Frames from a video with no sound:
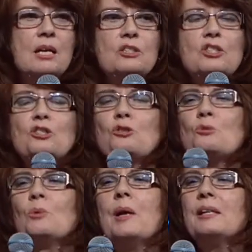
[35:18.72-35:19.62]

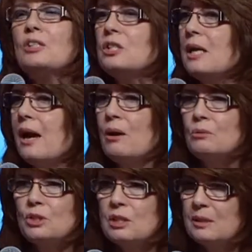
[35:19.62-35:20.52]
Stretched
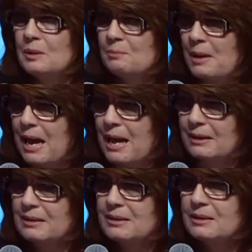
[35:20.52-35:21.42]
out to the
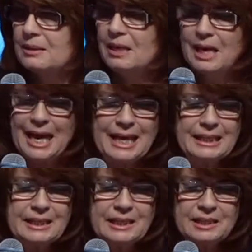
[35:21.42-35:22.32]
max. And
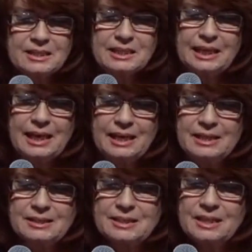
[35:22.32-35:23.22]
in this
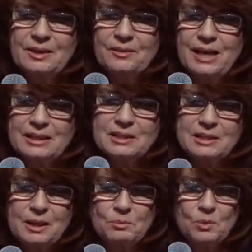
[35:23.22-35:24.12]
case, that
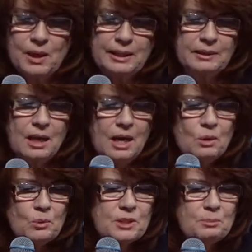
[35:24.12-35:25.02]
someone
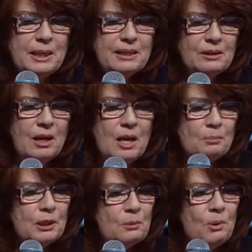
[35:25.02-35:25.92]
was Peter.
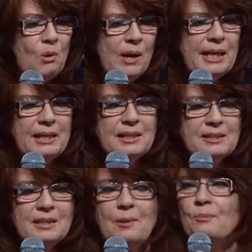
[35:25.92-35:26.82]
But the point
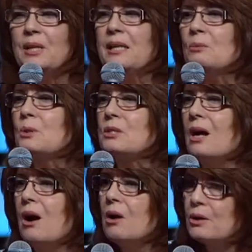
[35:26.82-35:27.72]
is that it
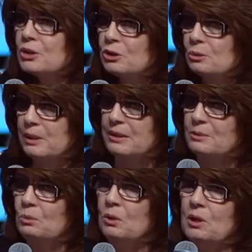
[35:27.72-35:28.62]
was arduous
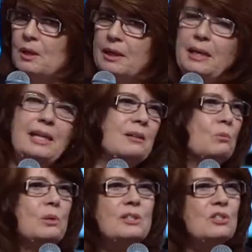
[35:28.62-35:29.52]
work. It
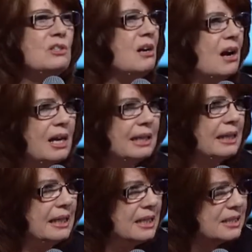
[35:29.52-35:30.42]
was not
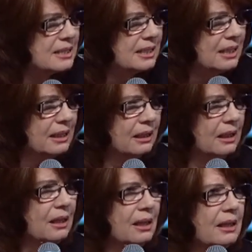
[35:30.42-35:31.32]
easy.
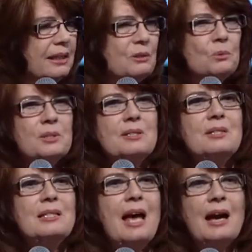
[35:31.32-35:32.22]
It was
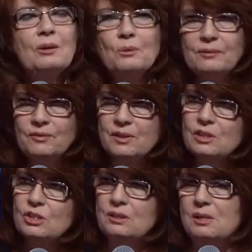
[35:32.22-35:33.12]

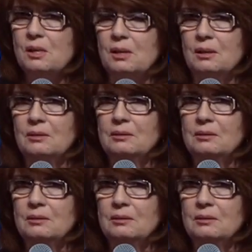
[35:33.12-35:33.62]
sacrificial.